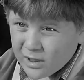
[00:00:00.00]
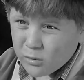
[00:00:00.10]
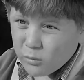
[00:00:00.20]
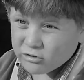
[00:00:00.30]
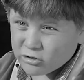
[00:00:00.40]

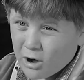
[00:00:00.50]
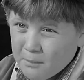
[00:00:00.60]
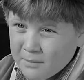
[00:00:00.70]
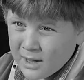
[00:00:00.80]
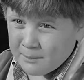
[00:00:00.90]
fellow once
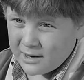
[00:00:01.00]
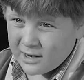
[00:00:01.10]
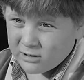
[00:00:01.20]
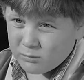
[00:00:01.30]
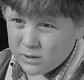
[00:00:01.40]
called me up
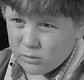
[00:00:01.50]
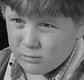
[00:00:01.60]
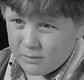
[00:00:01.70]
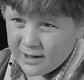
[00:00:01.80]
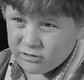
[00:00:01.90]
and asked me
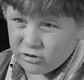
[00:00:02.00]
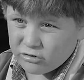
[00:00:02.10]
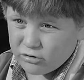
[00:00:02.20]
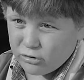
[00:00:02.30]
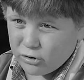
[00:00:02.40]
what my
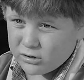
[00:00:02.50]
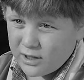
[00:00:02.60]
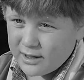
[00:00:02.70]
sister looked